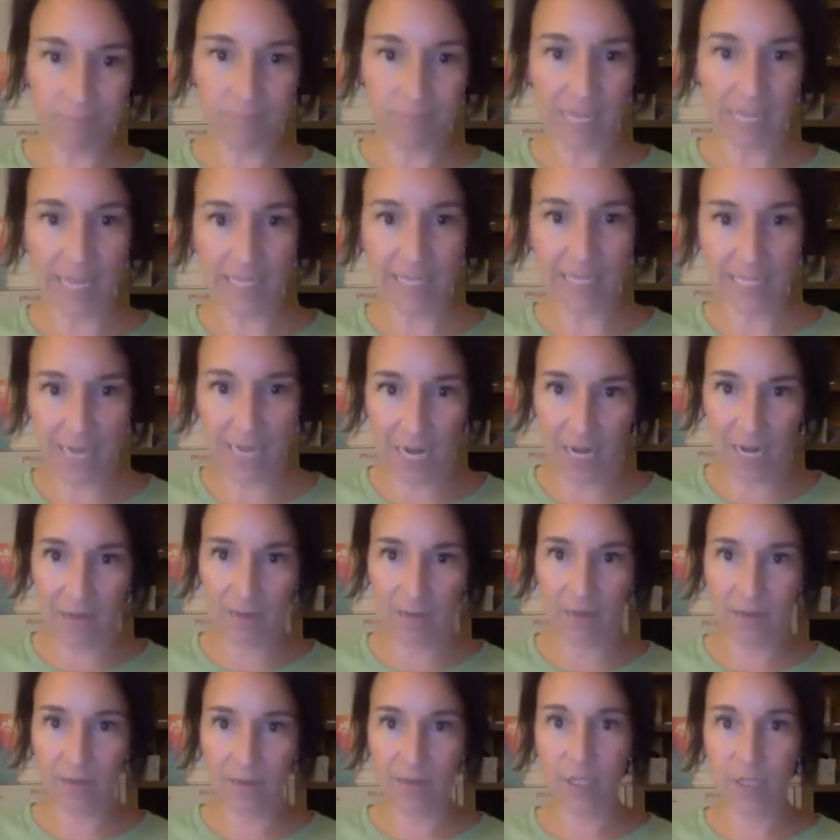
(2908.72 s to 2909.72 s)
It's not
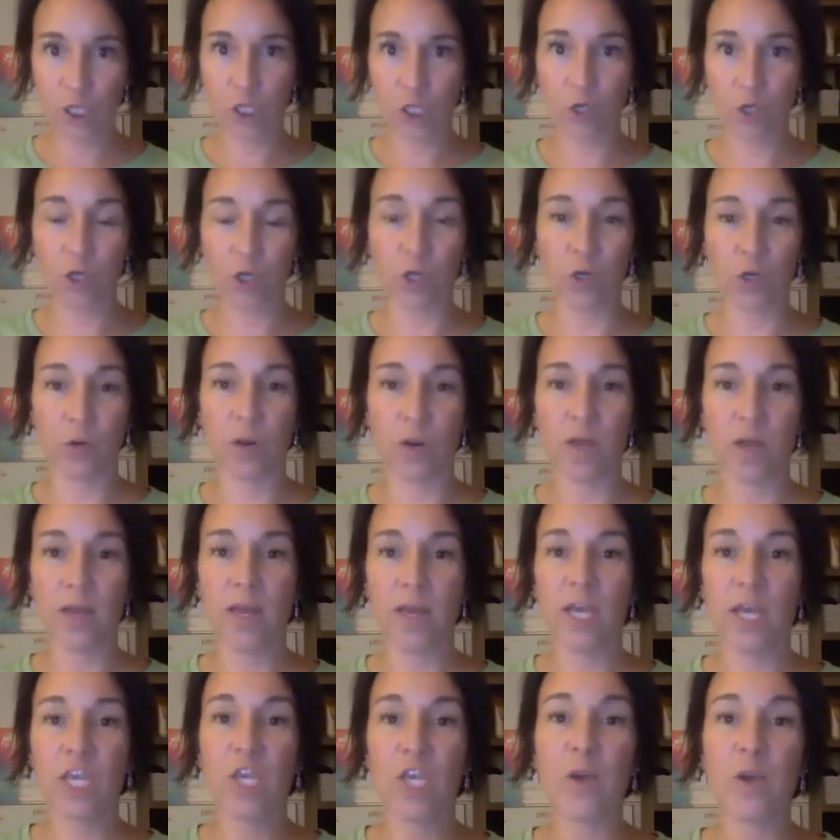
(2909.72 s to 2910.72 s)
true.
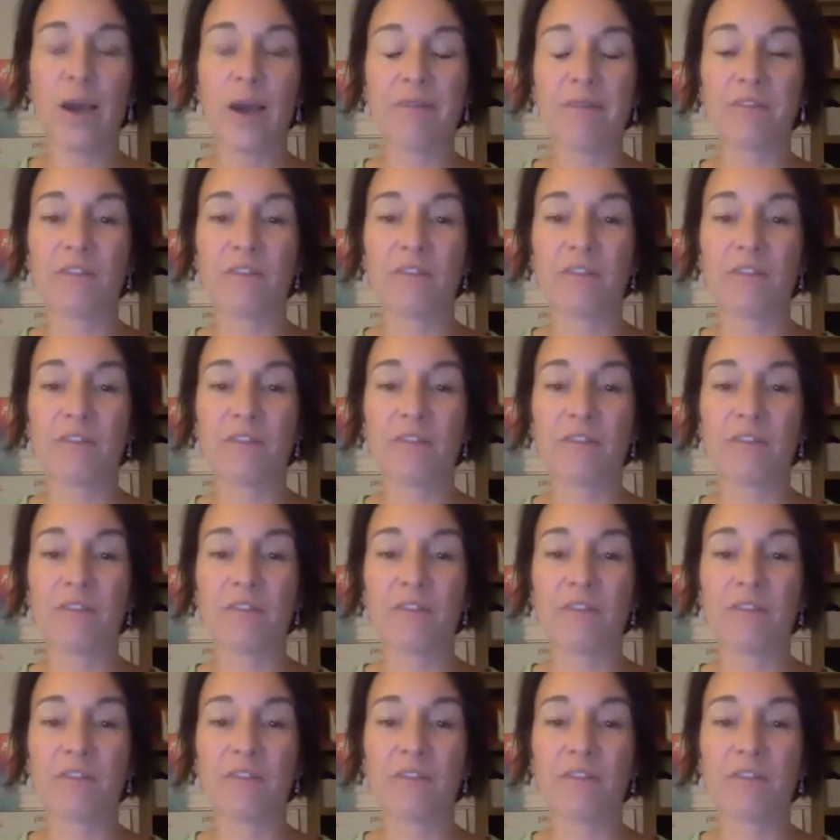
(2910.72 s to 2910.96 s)
You have